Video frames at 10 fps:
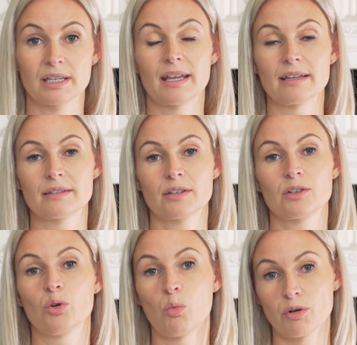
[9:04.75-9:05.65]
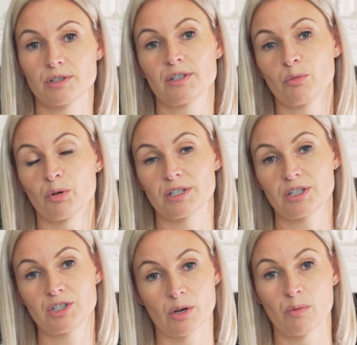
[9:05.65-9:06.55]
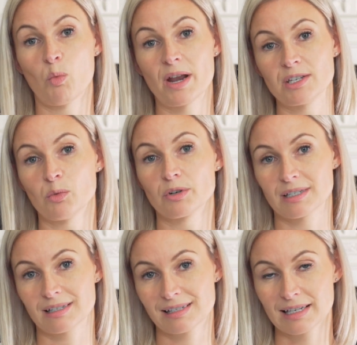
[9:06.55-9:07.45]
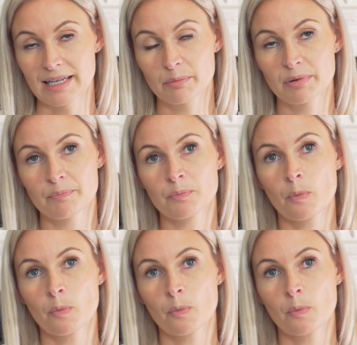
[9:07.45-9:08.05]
it is you're wanting your body to do and when you want it to sleep.